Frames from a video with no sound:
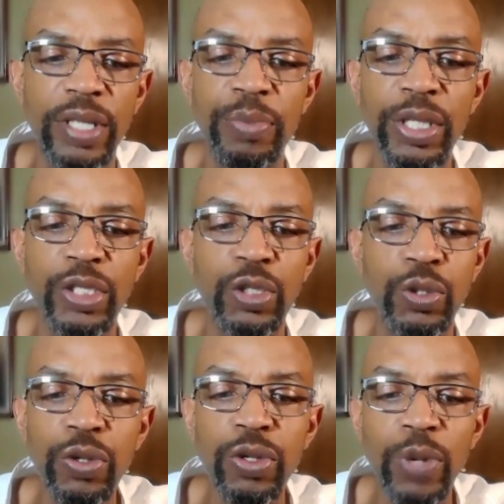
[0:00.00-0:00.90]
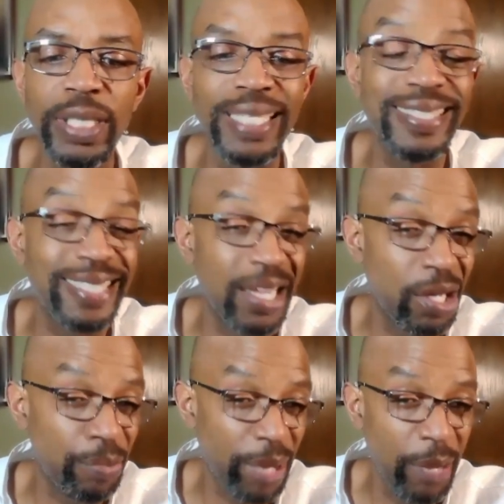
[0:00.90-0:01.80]
to be true to what they said
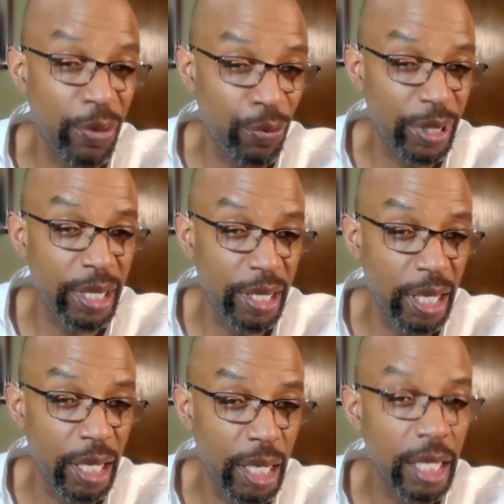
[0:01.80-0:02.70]
on paper with the